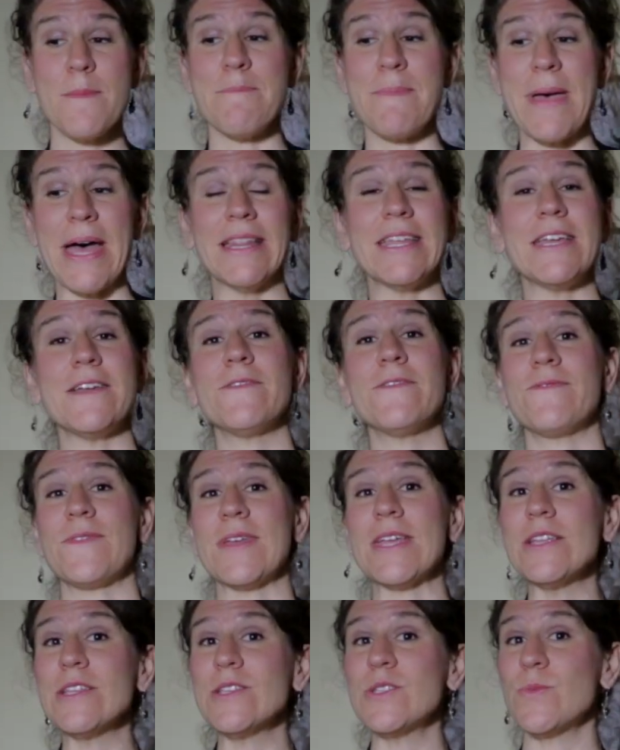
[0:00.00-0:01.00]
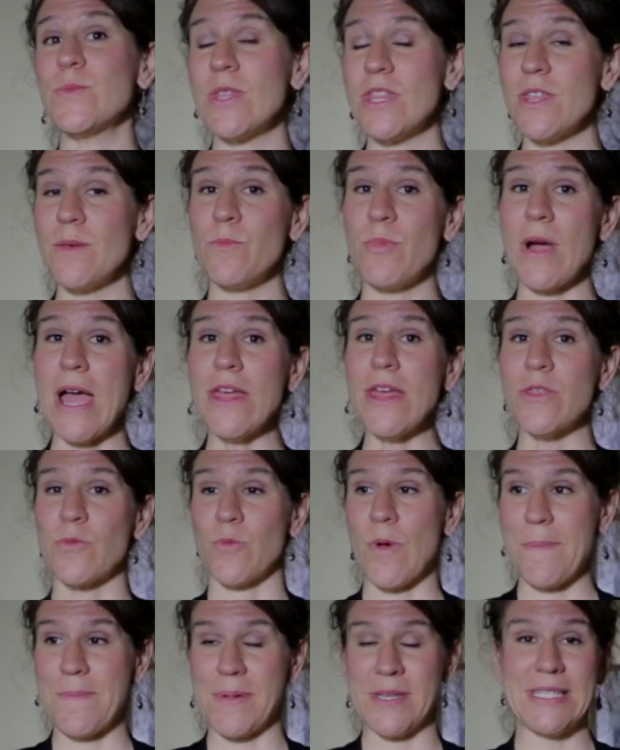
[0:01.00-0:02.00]
Belly fills with the breath,
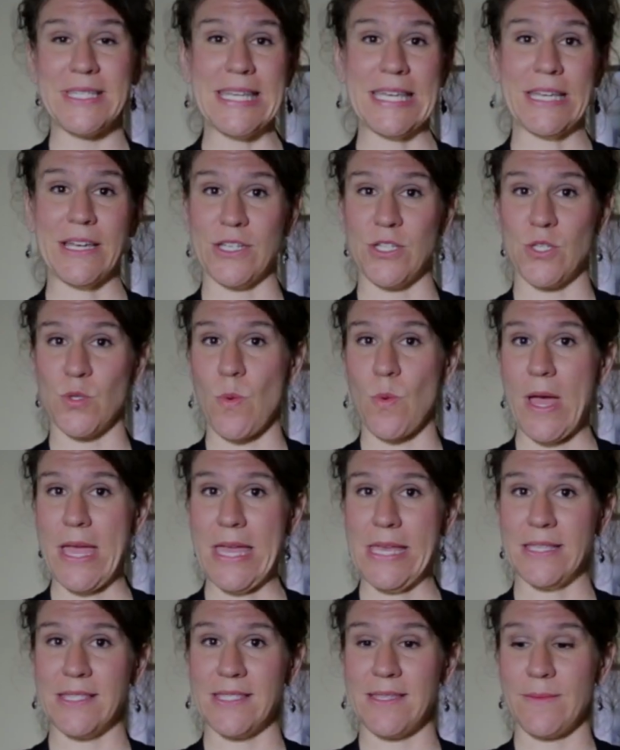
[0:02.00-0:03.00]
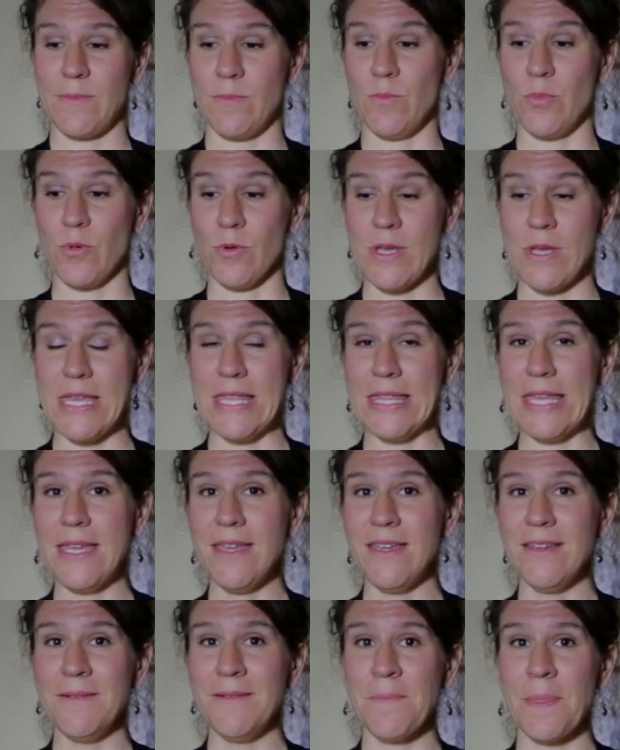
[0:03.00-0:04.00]
repetika twice.
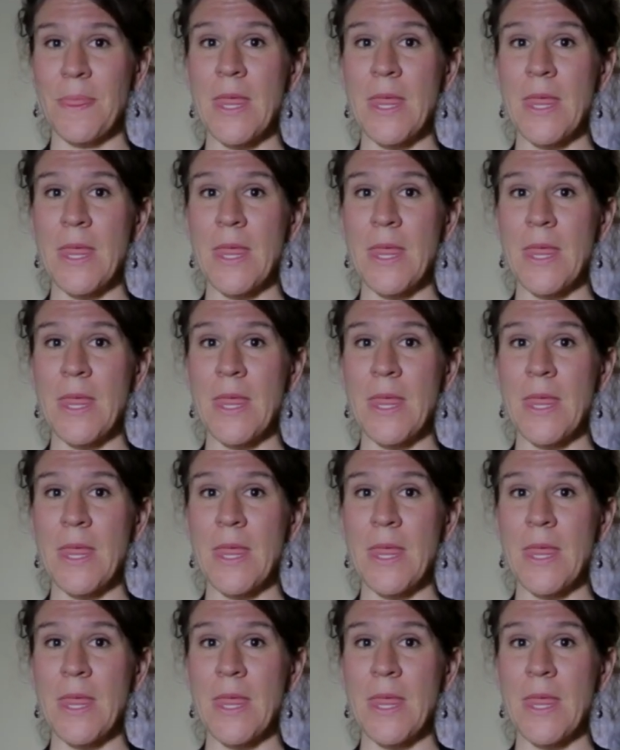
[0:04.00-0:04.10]
Breathing.